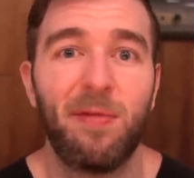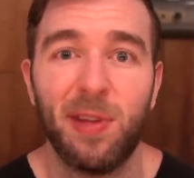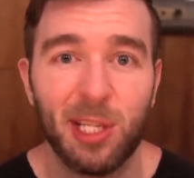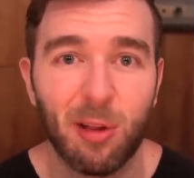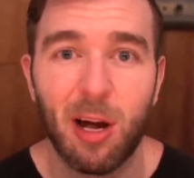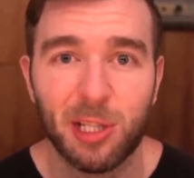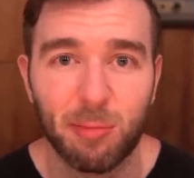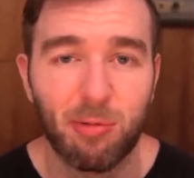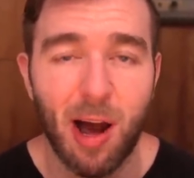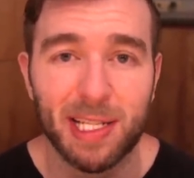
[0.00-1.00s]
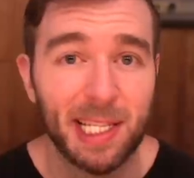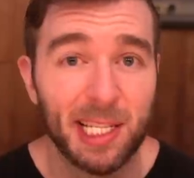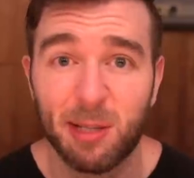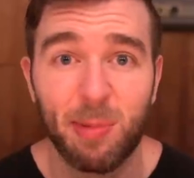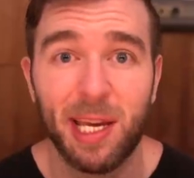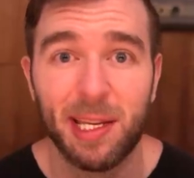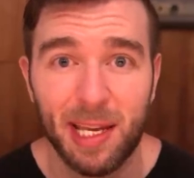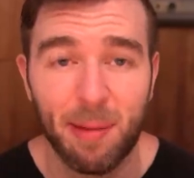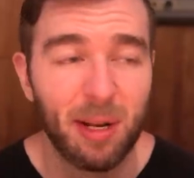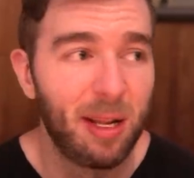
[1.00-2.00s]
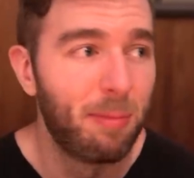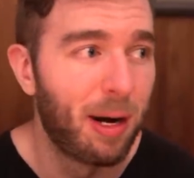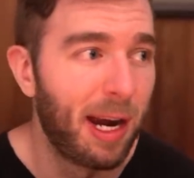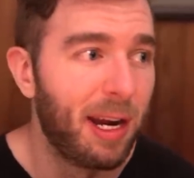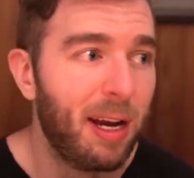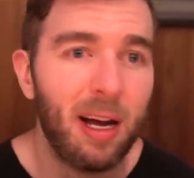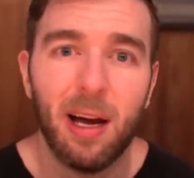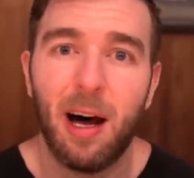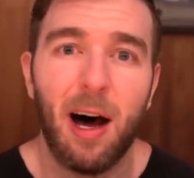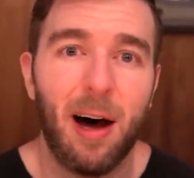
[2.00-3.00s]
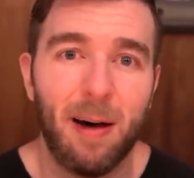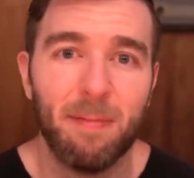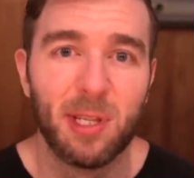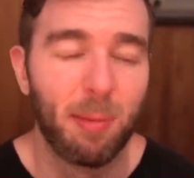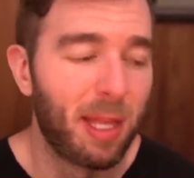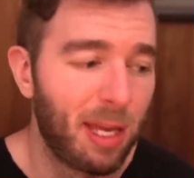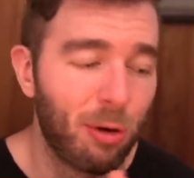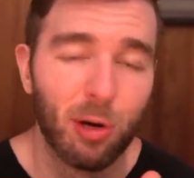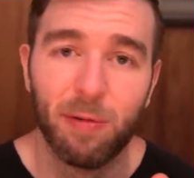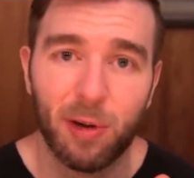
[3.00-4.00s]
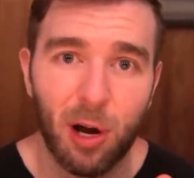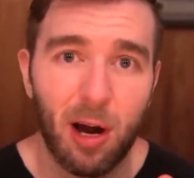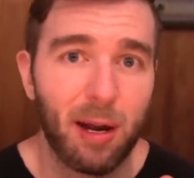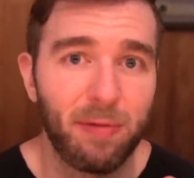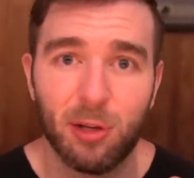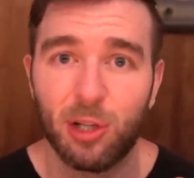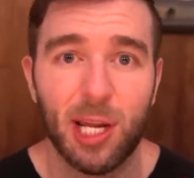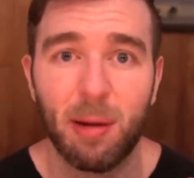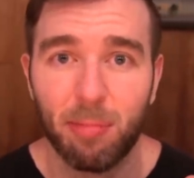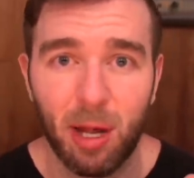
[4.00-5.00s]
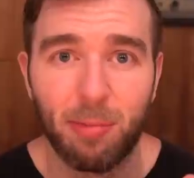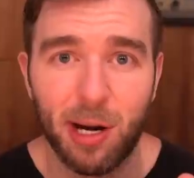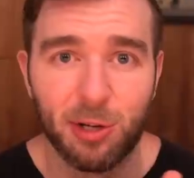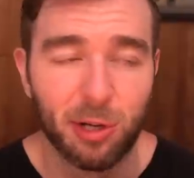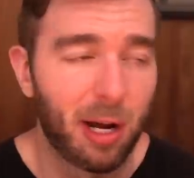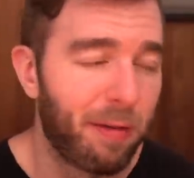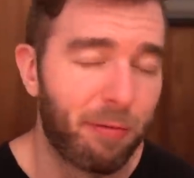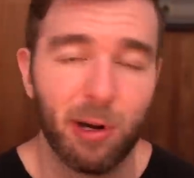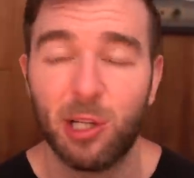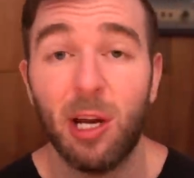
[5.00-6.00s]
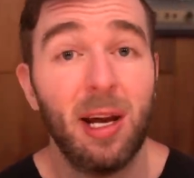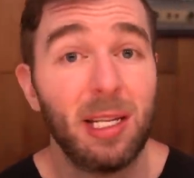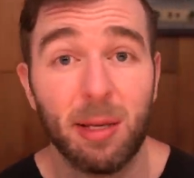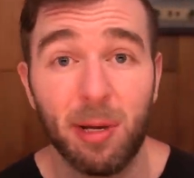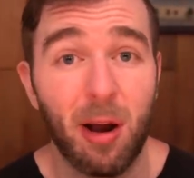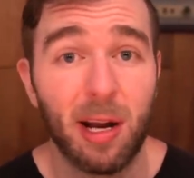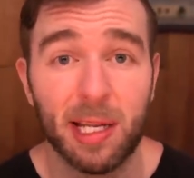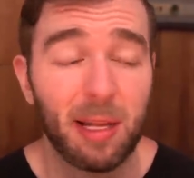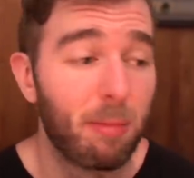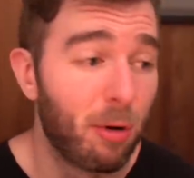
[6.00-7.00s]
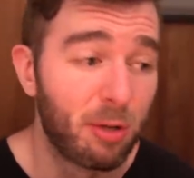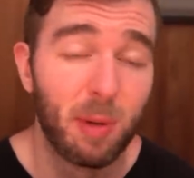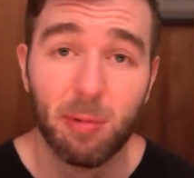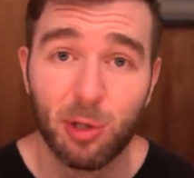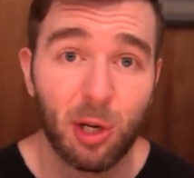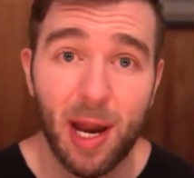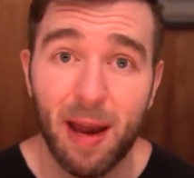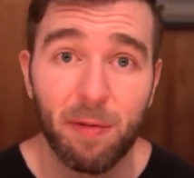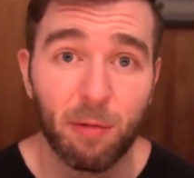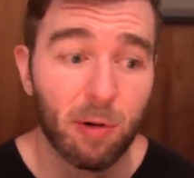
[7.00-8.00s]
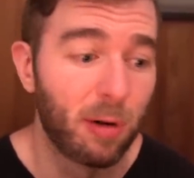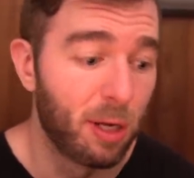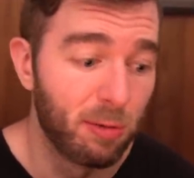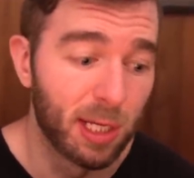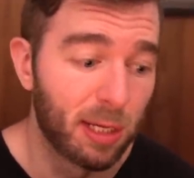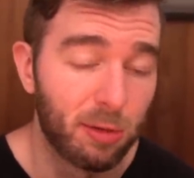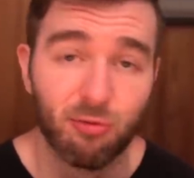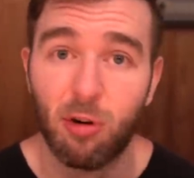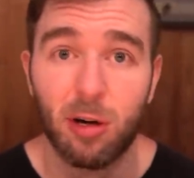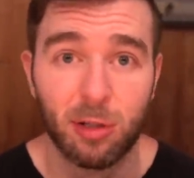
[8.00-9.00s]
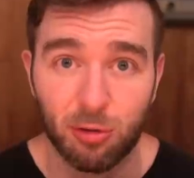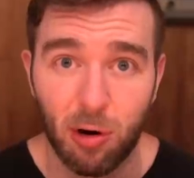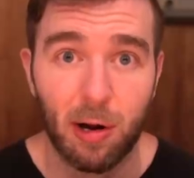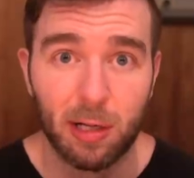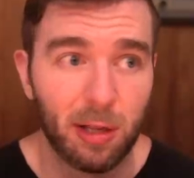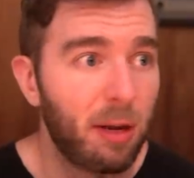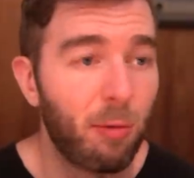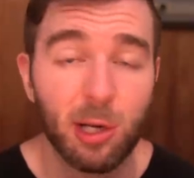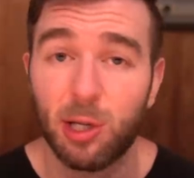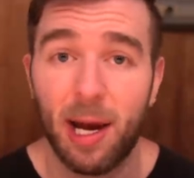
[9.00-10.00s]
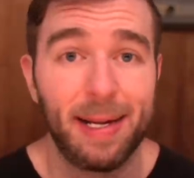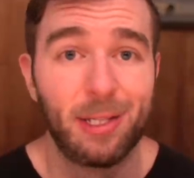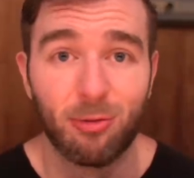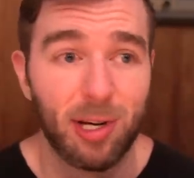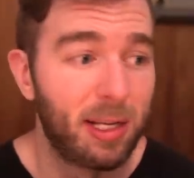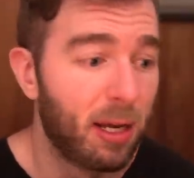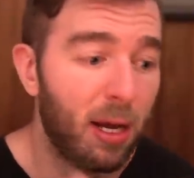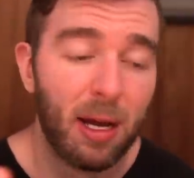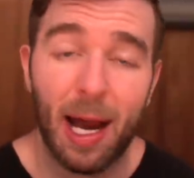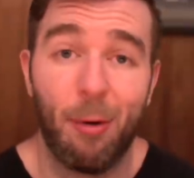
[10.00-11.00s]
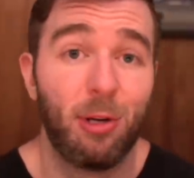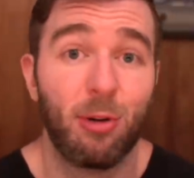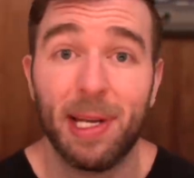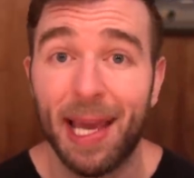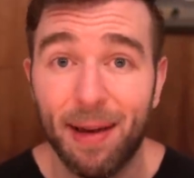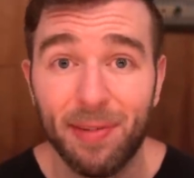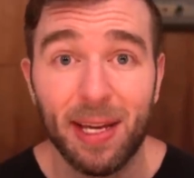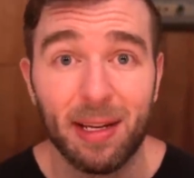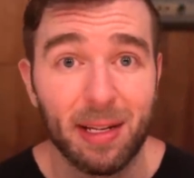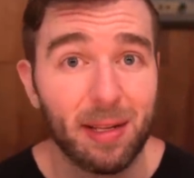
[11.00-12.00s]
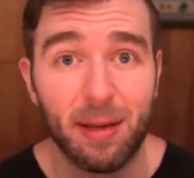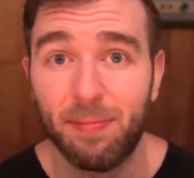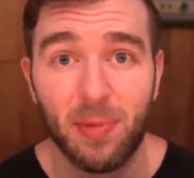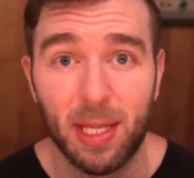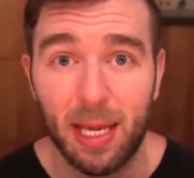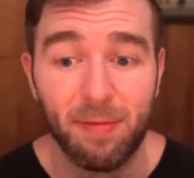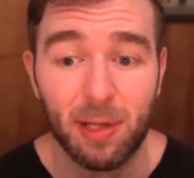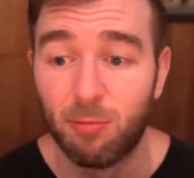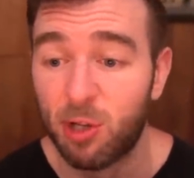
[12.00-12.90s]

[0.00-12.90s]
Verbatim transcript: physiologic processes being inhibited by something that you could have caught if you just had a blood pressure cuff, which to be honest, I think most people should have who are using drugs chronically, which I would treat caffeine even